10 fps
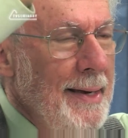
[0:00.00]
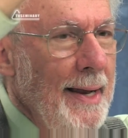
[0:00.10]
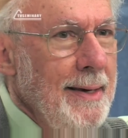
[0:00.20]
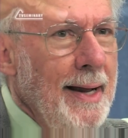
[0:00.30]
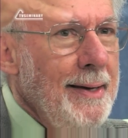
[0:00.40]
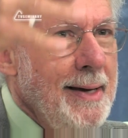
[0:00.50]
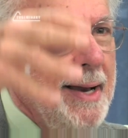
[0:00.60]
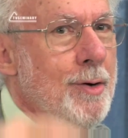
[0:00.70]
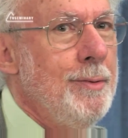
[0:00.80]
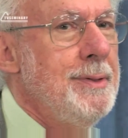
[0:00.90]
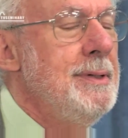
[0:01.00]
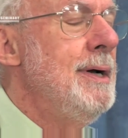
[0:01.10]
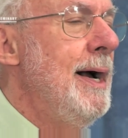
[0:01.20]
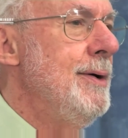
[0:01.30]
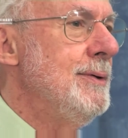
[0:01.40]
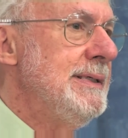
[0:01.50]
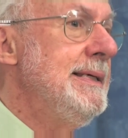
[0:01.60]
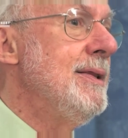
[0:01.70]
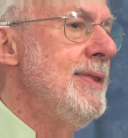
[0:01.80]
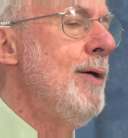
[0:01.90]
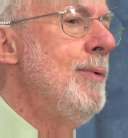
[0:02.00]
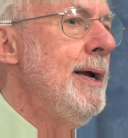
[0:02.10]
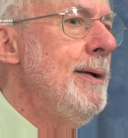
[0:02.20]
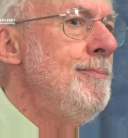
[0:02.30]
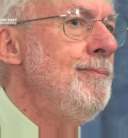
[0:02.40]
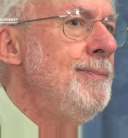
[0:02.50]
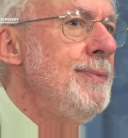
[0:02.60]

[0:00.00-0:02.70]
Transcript: I, I, I, I, don't, I don't see it that way.